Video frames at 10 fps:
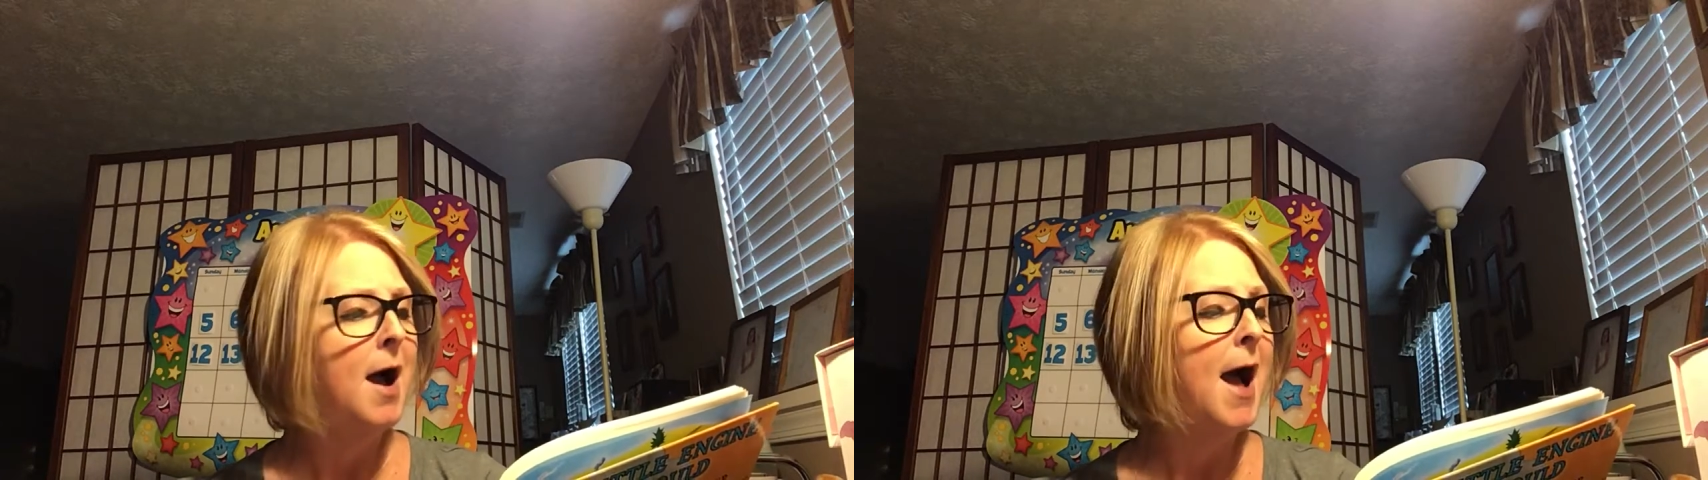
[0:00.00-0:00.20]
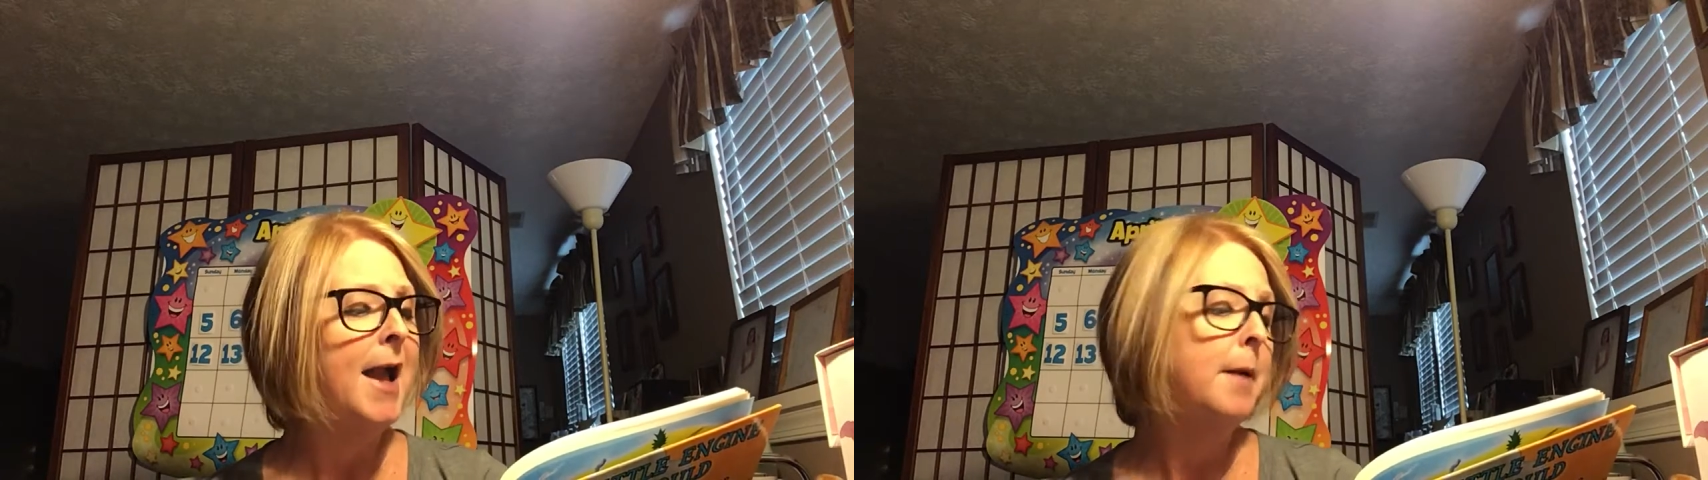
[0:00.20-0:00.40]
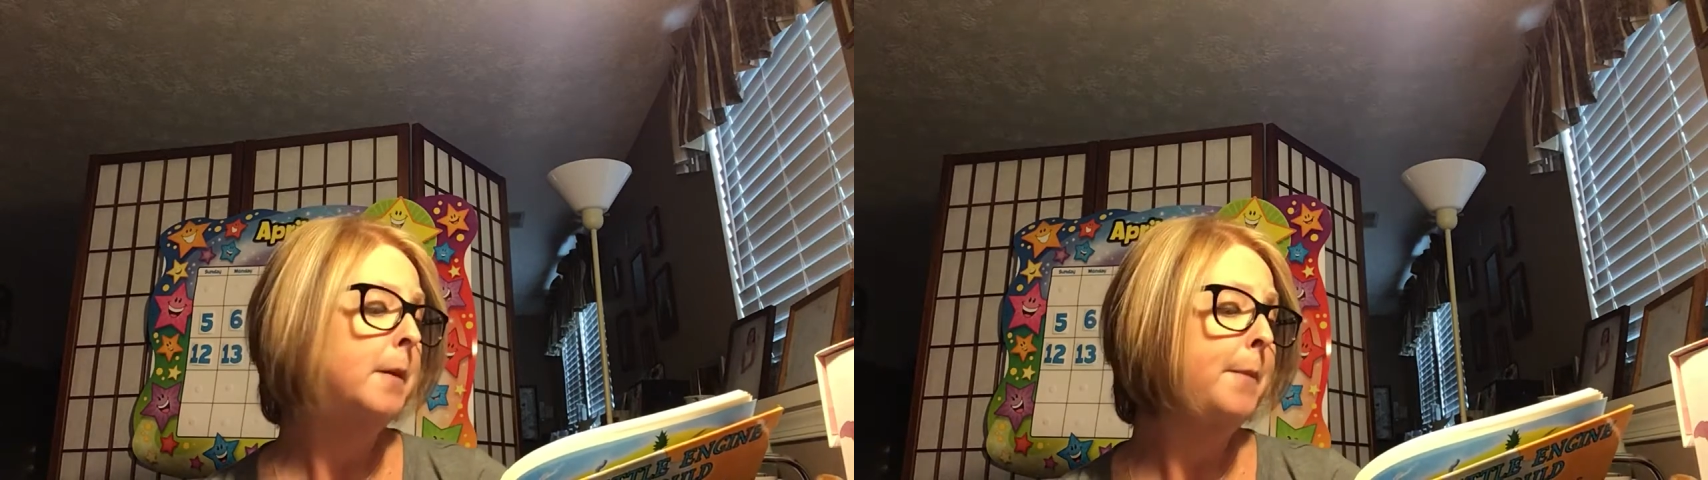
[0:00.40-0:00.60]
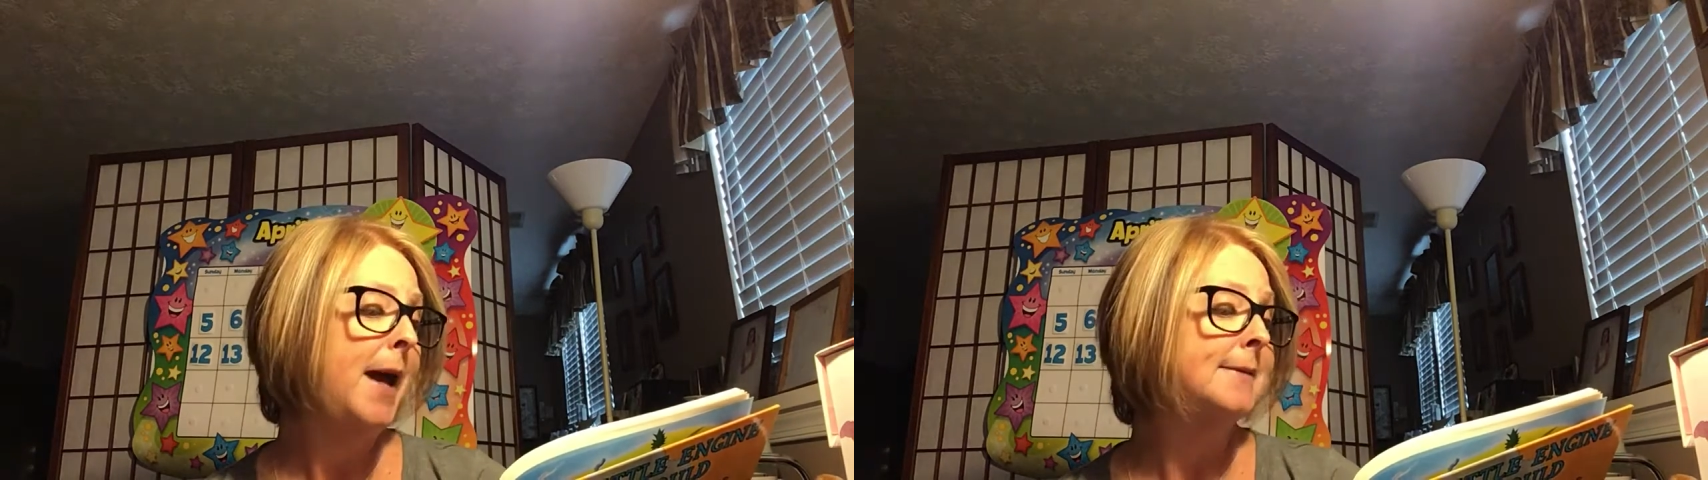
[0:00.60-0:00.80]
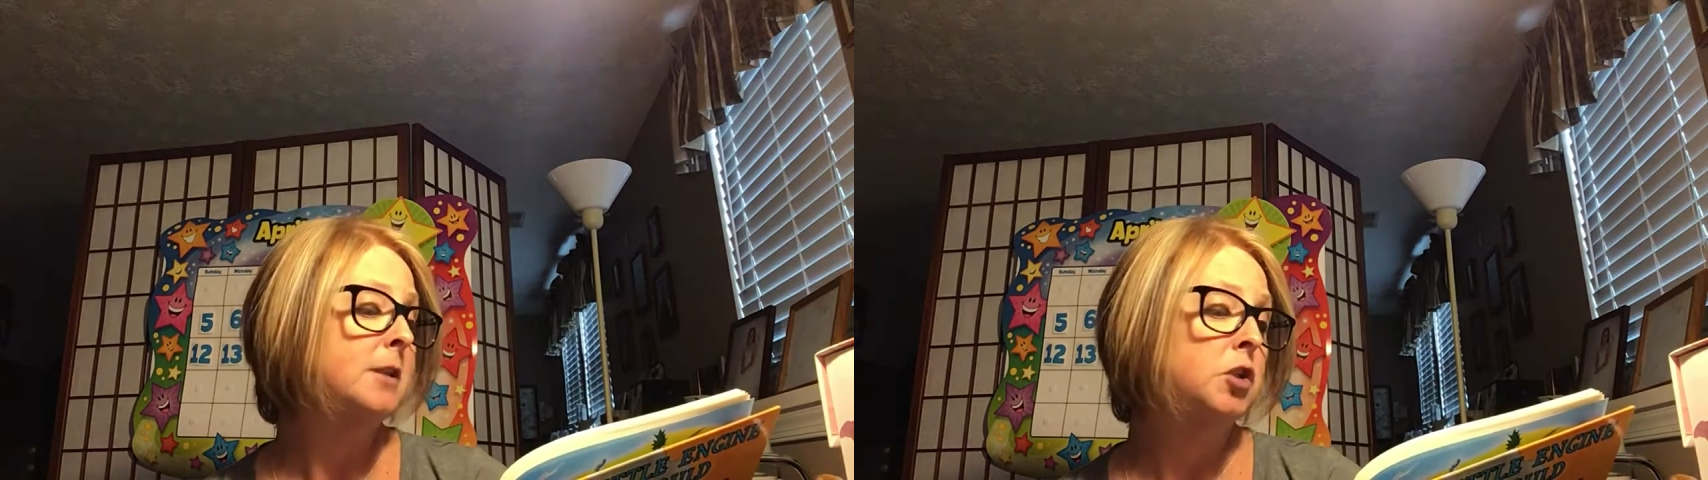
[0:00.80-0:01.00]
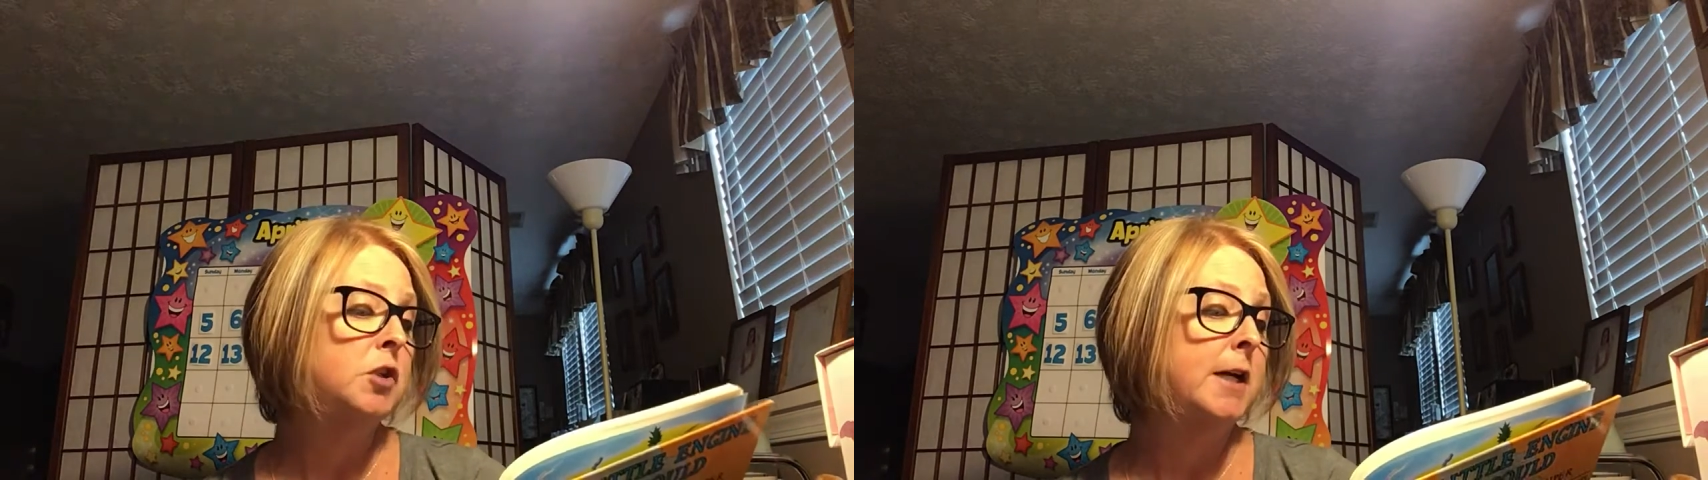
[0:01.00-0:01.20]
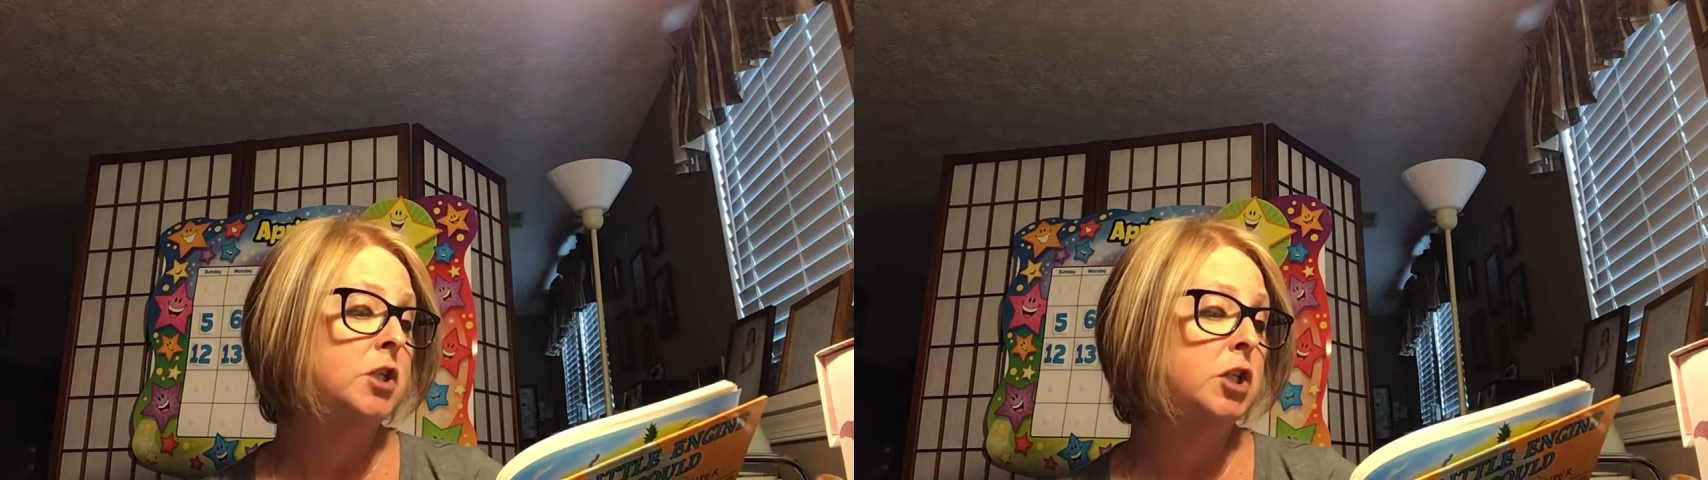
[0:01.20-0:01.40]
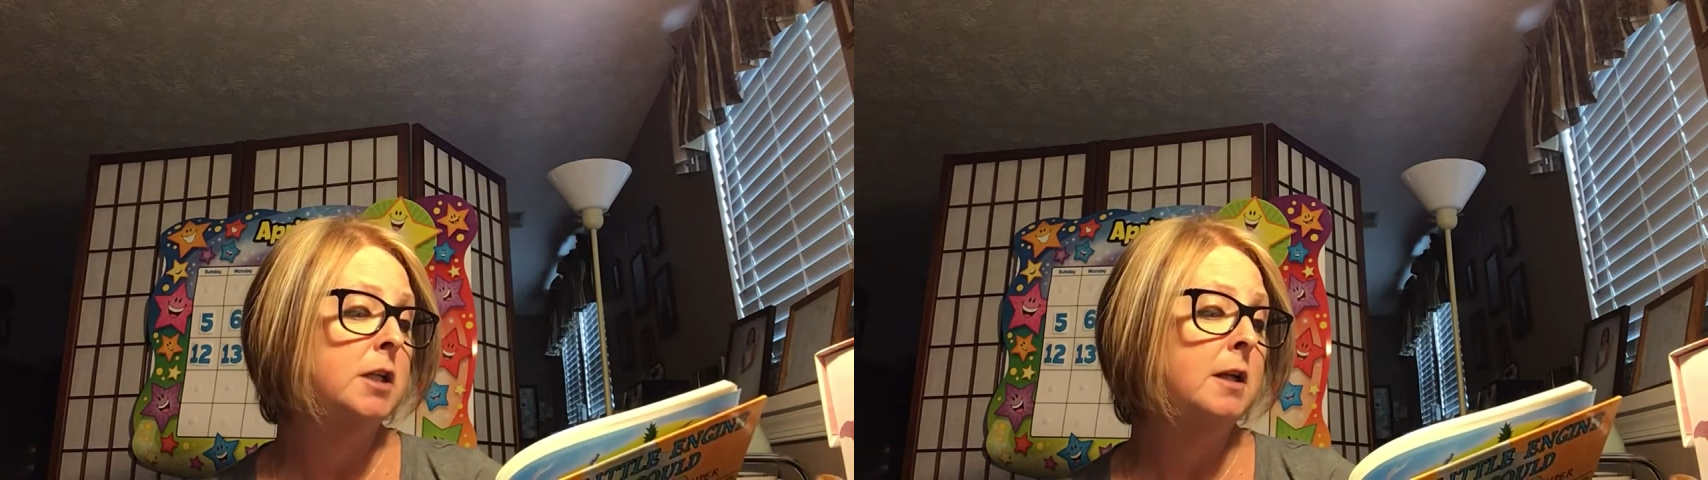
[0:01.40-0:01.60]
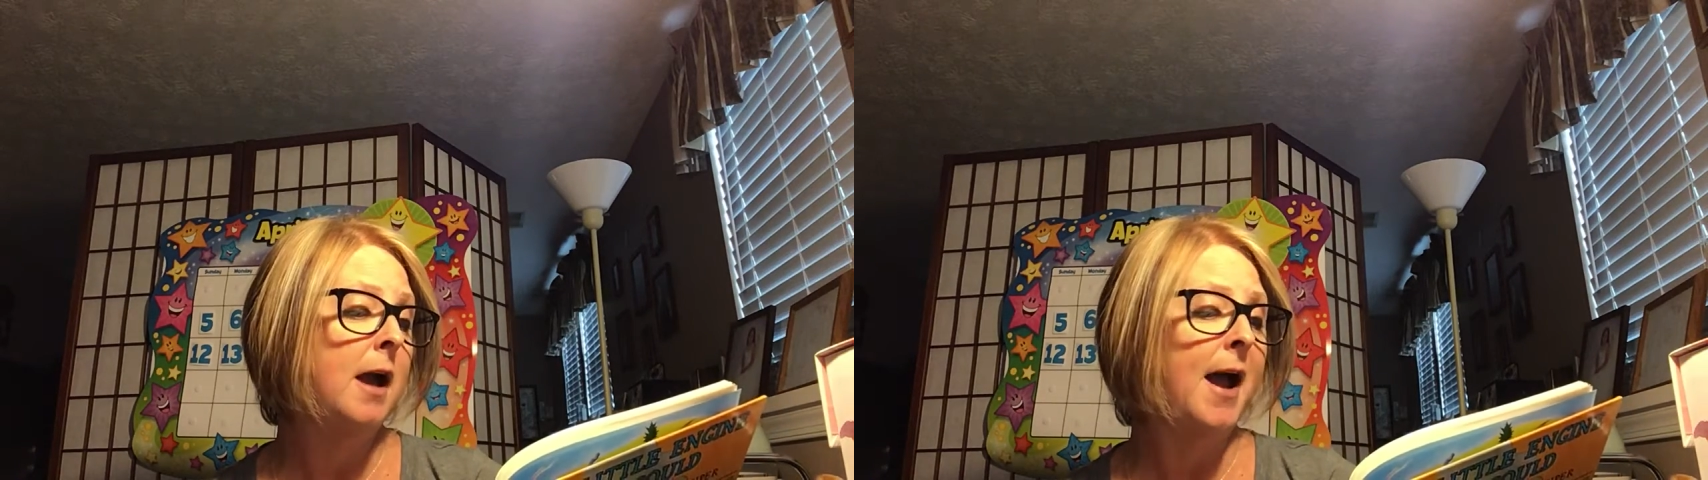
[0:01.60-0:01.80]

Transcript: I am a passenger engine.